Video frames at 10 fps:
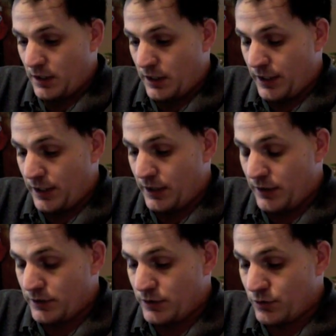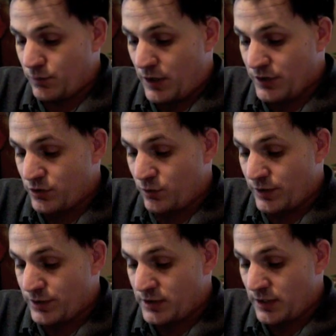I just also want
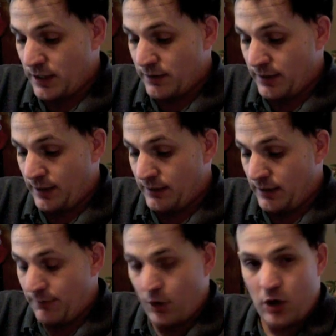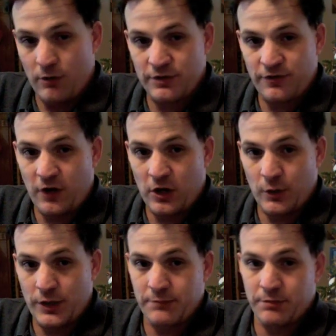to say that I'm always
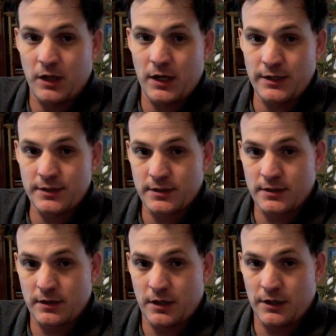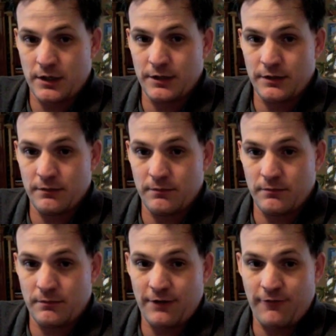following the blogs on
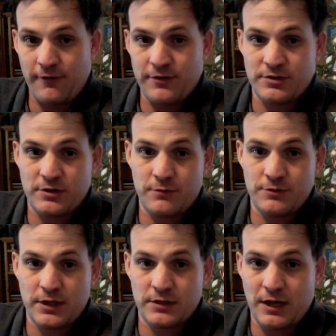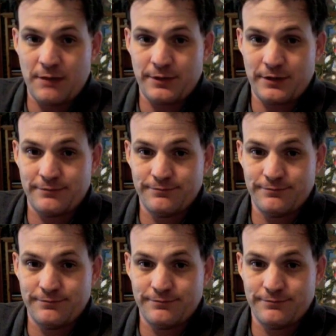my favorite subject topic